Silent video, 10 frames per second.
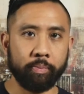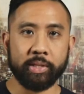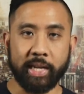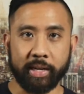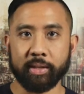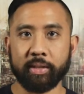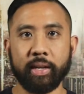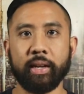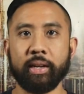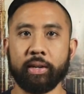
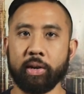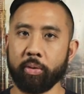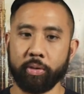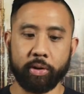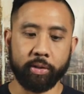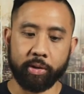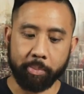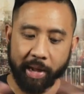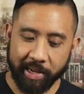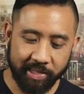technically, you know, they're
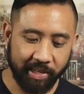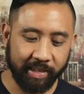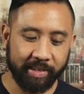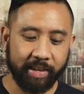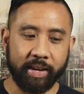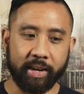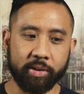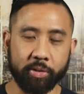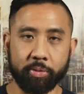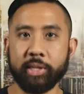amazing, and I
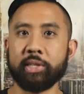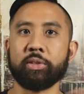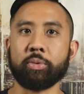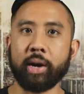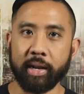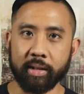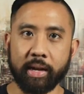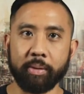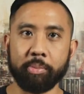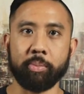know the reasons why a
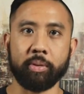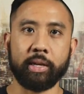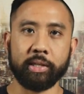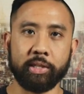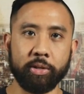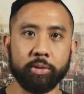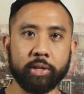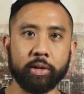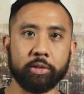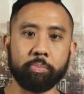lot of people like to use
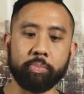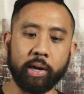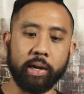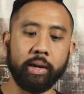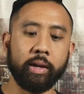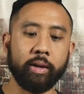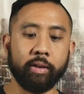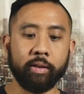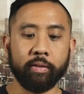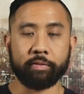those, but
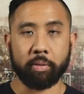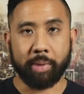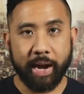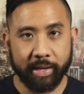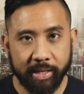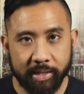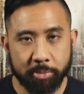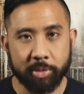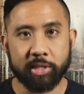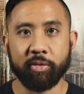for my needs
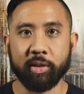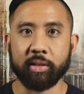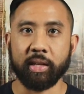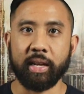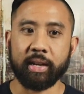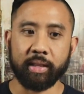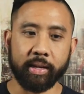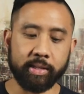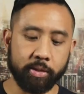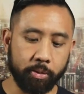specifically, I
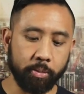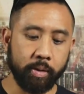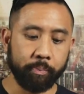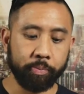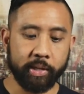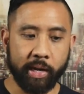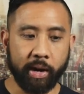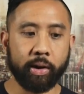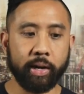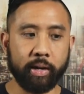like to
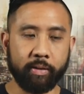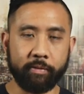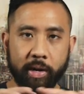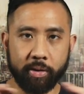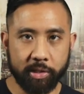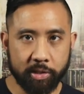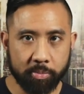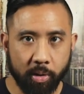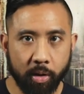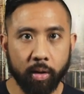carry a very
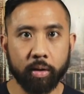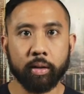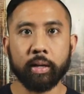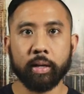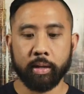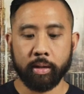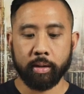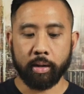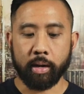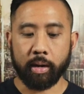small
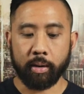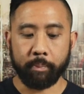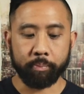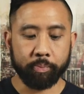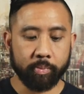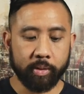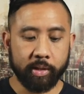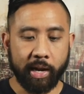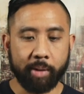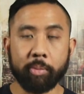
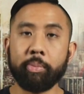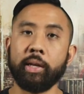camera